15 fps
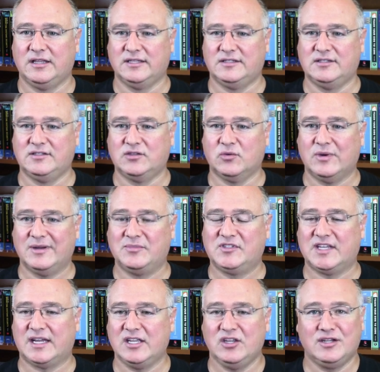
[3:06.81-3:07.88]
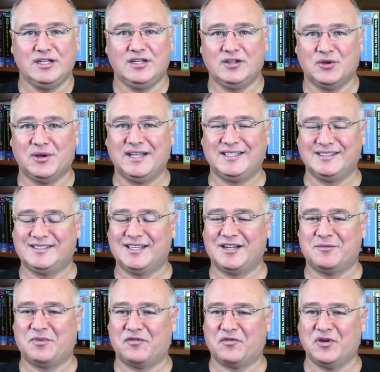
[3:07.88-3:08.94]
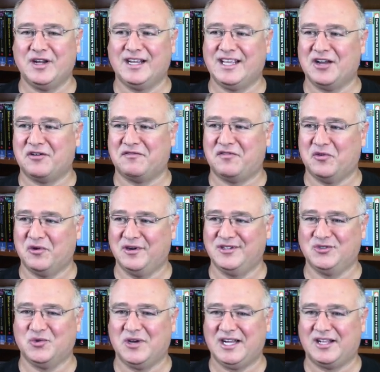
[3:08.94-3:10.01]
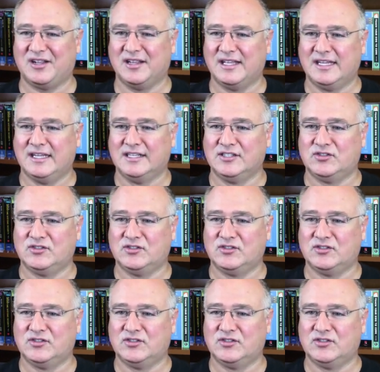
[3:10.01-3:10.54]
This is the website you need to go ahead and set up a free account for as well